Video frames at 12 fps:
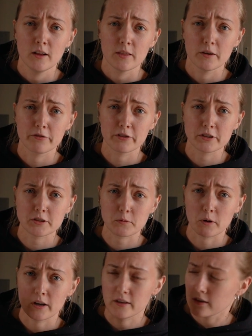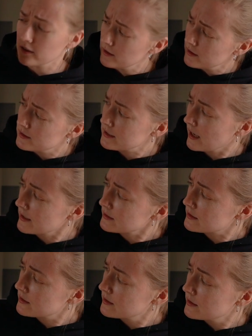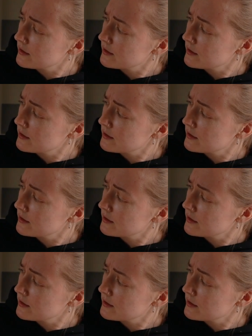The first one says,